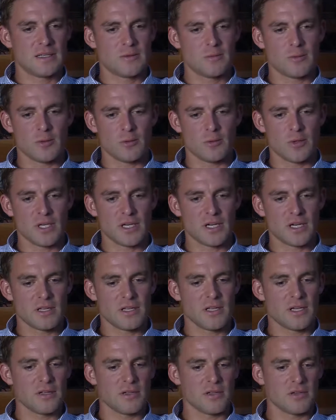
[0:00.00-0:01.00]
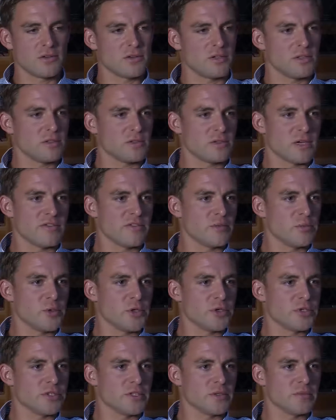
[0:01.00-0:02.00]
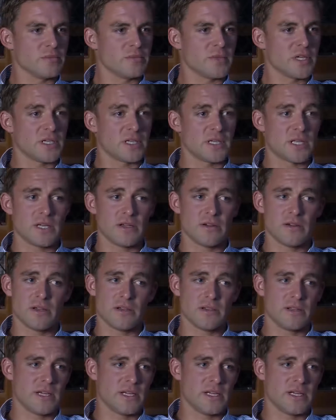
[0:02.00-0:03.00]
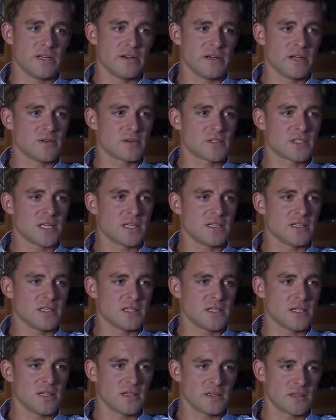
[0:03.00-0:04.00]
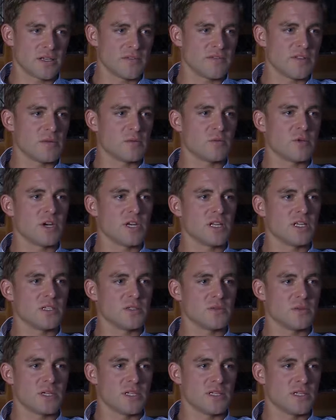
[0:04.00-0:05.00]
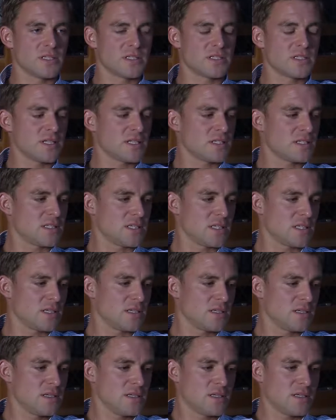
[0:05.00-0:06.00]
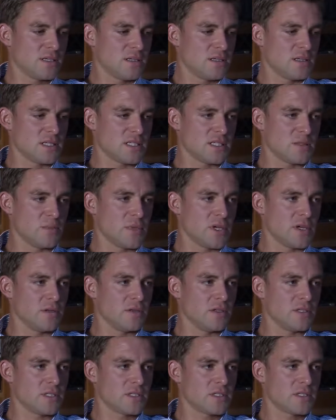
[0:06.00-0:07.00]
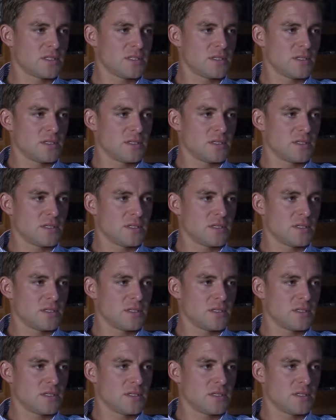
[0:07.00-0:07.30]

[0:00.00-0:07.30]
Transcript: but we are the only crew to ever push them, and they are outstanding. I'll give them credit as well. That's a boat that's